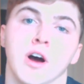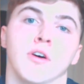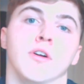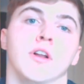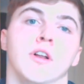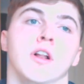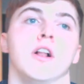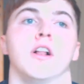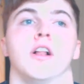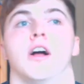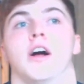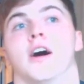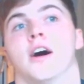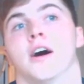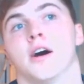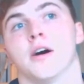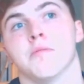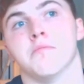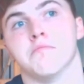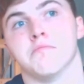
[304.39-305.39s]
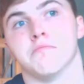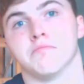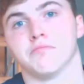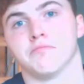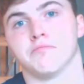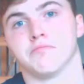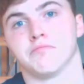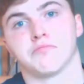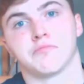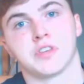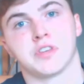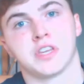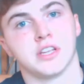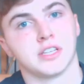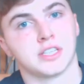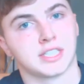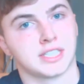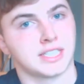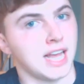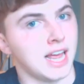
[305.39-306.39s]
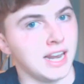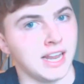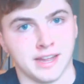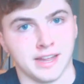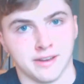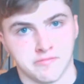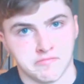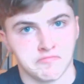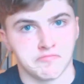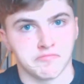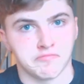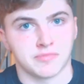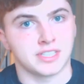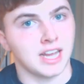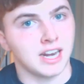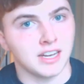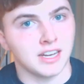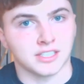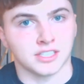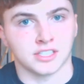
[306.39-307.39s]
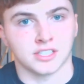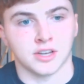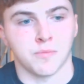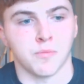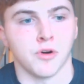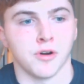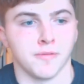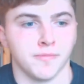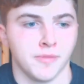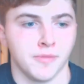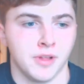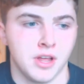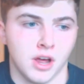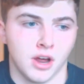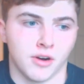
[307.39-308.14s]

well, um, sell it. Sell it to someone.